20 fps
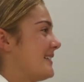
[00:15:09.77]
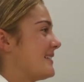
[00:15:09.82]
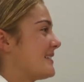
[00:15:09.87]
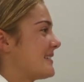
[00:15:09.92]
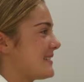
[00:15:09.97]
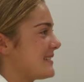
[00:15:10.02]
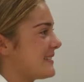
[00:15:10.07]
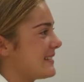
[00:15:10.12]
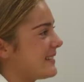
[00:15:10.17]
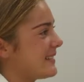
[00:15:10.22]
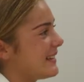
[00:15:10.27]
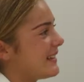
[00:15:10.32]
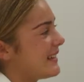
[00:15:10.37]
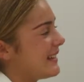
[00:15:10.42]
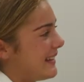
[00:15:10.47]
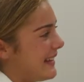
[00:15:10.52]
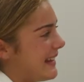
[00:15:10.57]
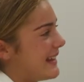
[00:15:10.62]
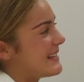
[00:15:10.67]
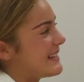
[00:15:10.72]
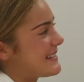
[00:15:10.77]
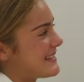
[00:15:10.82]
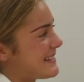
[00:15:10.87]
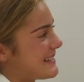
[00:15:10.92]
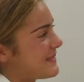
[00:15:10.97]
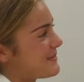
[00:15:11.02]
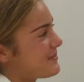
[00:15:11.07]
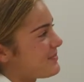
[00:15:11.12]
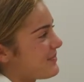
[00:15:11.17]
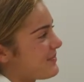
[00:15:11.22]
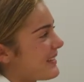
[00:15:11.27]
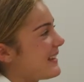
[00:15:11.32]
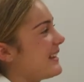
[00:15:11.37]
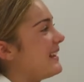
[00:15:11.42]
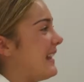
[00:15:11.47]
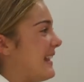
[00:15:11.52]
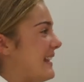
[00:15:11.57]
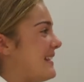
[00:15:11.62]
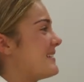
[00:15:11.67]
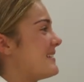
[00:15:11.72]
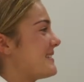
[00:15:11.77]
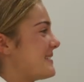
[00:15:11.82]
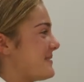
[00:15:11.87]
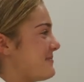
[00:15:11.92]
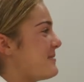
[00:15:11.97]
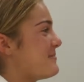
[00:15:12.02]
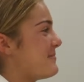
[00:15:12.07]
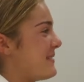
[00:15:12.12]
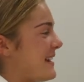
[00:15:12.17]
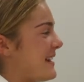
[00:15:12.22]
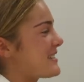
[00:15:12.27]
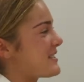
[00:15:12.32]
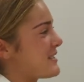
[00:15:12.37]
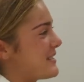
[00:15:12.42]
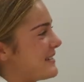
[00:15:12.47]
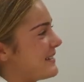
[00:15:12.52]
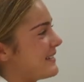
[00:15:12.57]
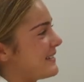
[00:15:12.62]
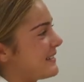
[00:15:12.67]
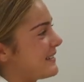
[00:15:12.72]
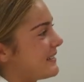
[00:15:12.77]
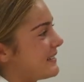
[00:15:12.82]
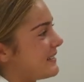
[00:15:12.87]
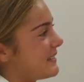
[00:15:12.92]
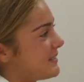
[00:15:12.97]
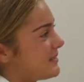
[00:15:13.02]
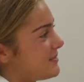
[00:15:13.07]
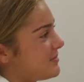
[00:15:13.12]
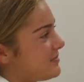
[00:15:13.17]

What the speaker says: That's good. That's your love, right? That's your passion. So at your age, at 15